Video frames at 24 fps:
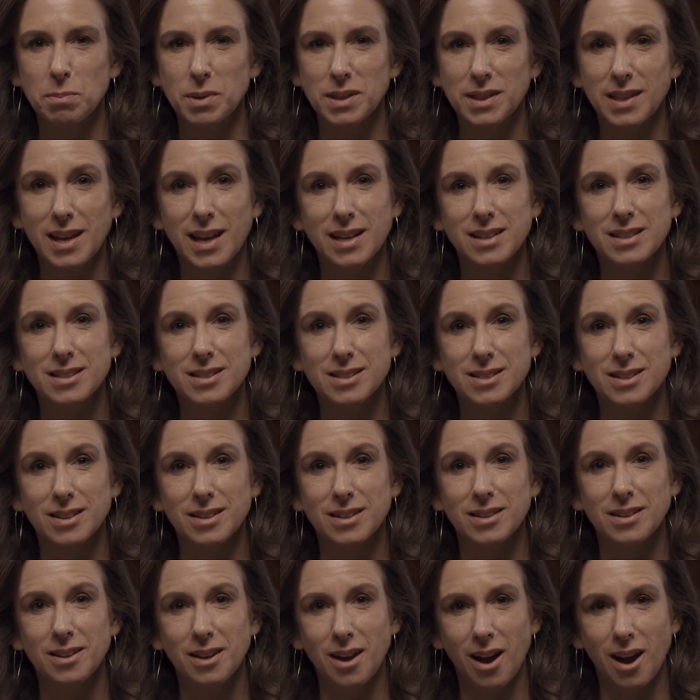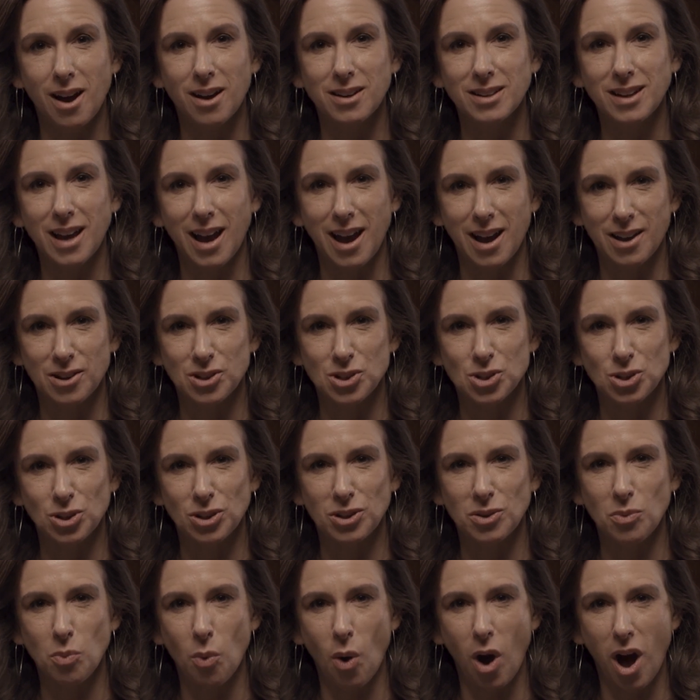but that is not
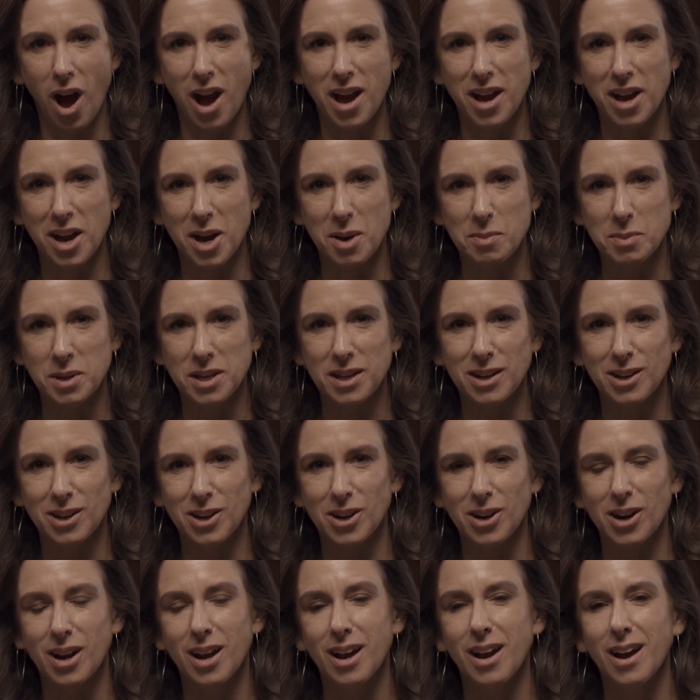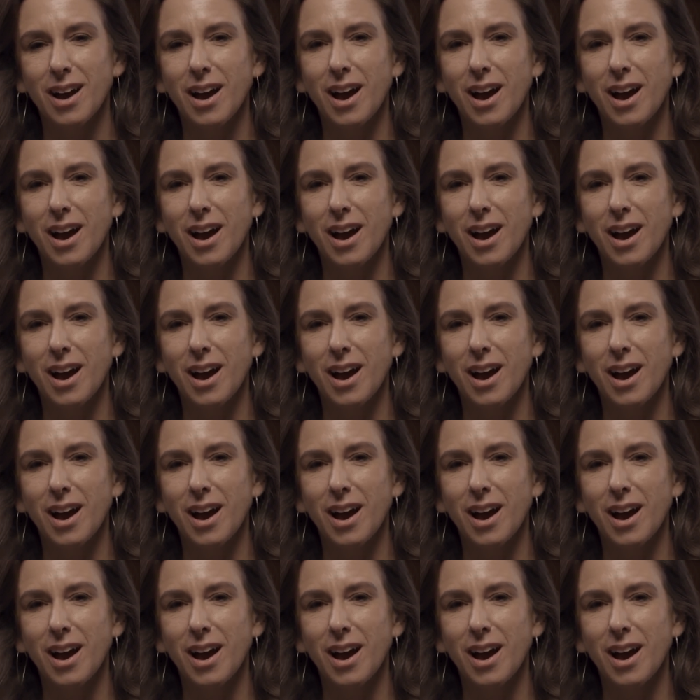actually why I'm here.